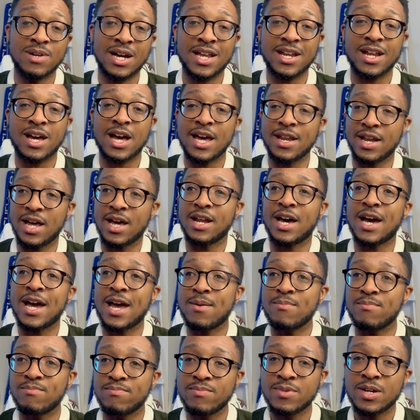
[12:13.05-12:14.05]

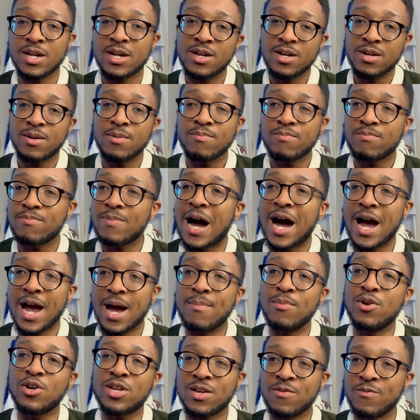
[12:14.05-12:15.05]
And I
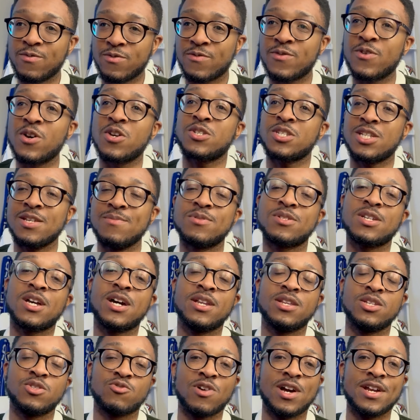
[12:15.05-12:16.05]
am looking for first team
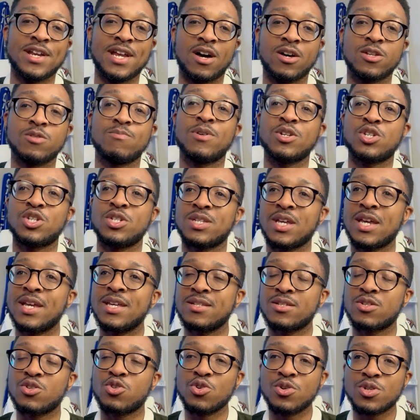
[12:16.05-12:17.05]
signings right now. As much as it
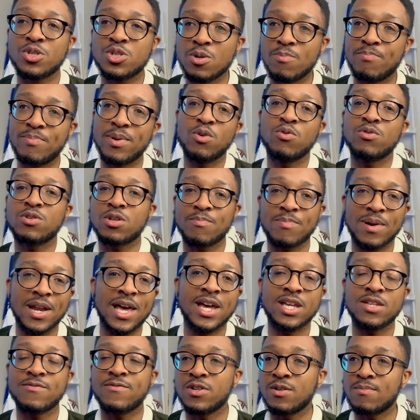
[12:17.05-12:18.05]
is good to build the
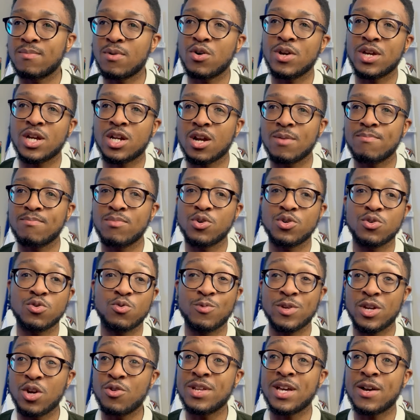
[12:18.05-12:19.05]
players for the multi-club model,
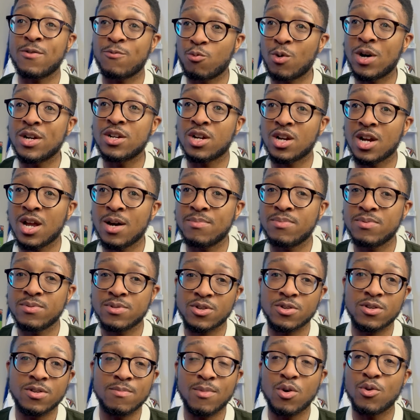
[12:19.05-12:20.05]
we only have one club,
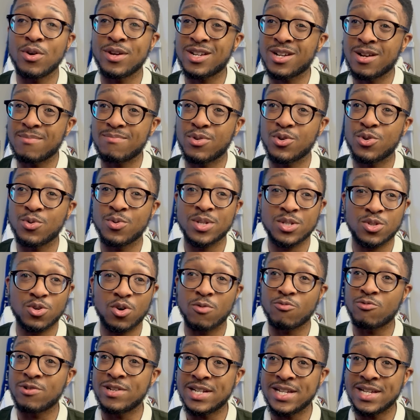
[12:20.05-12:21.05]
so the multi-club model is
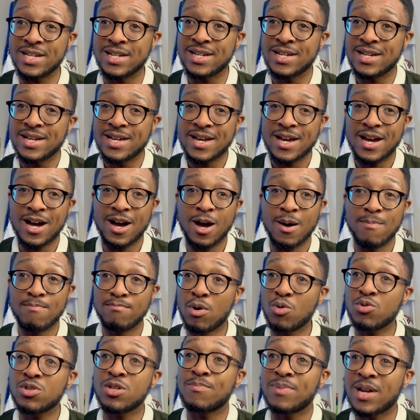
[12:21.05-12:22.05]
not really
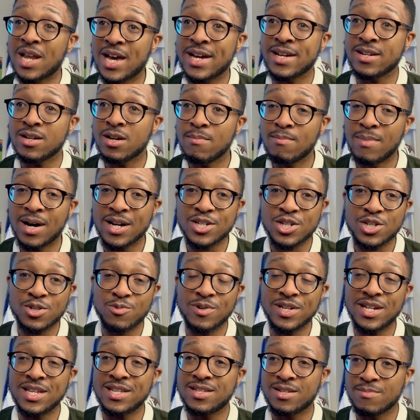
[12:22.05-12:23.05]
multiplying much. We
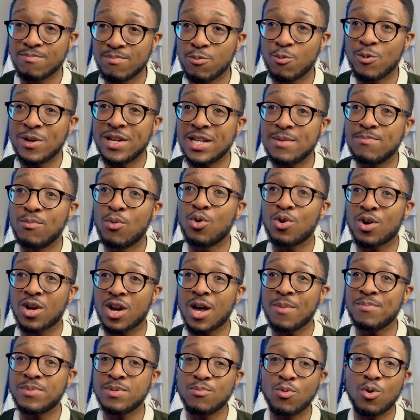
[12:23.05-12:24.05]
need more
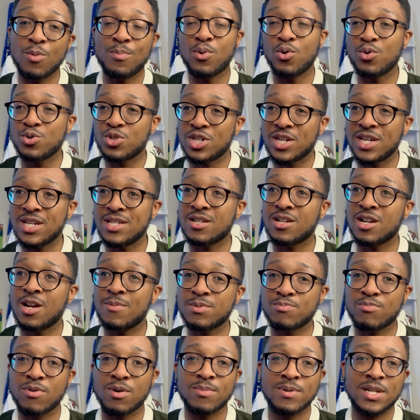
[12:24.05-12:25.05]
clubs, more Portuguese clubs
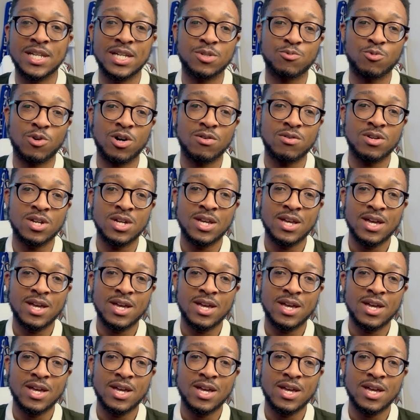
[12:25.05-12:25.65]
probably as well.